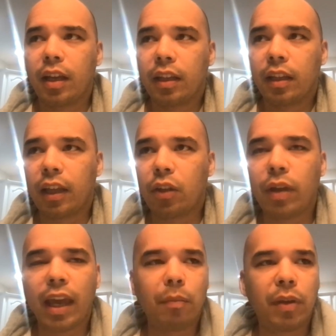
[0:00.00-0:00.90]
like you
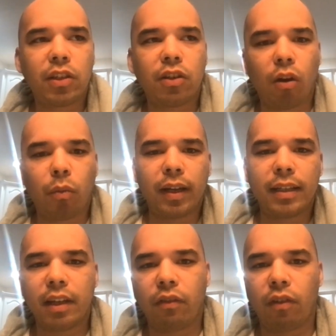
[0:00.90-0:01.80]
can't be a star winning
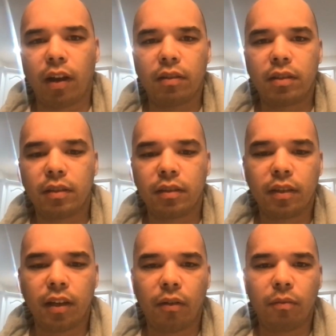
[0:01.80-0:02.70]
7 rounds.
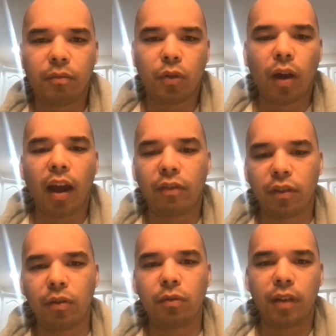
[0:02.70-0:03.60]
You have
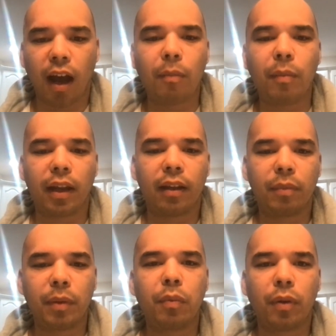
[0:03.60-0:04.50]
to dominate.
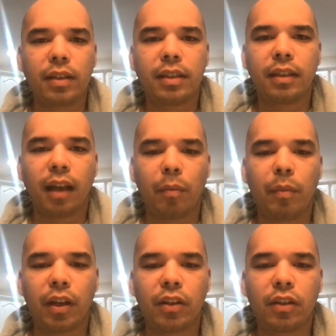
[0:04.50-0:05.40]
People want to see
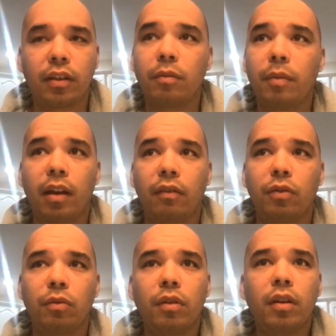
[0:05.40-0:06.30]
domination. Doesn't matter if
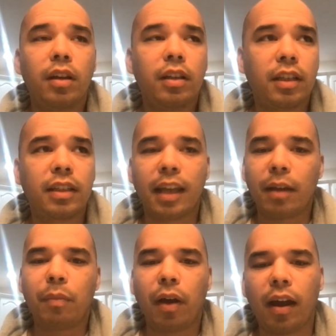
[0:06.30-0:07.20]
you just
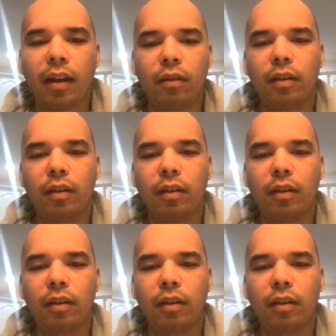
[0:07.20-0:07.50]
get by.